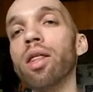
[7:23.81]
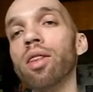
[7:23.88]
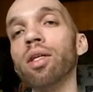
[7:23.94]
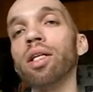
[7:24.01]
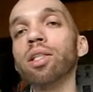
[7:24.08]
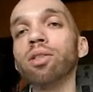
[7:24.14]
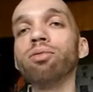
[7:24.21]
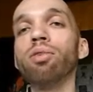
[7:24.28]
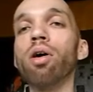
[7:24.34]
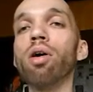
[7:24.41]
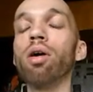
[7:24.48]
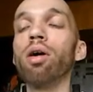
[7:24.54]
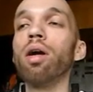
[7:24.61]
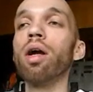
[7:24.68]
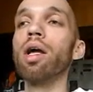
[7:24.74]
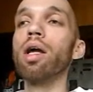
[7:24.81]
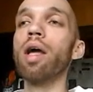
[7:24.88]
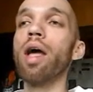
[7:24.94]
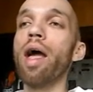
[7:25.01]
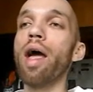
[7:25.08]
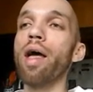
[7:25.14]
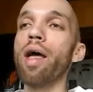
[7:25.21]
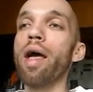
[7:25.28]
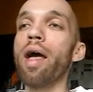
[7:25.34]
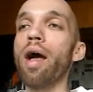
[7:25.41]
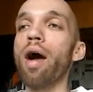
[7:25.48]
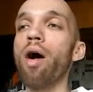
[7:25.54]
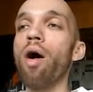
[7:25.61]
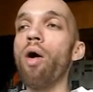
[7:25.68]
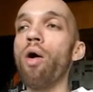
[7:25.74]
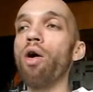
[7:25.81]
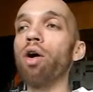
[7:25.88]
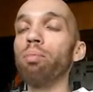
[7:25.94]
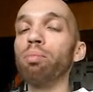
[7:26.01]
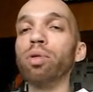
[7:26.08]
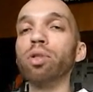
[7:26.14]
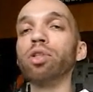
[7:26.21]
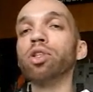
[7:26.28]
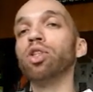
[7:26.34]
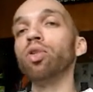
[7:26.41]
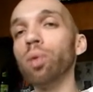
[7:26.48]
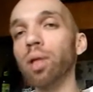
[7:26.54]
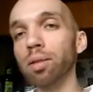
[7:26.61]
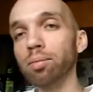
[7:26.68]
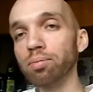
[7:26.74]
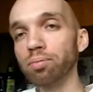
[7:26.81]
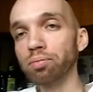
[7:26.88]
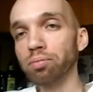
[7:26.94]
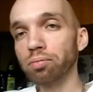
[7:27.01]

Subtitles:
thus far are pursuing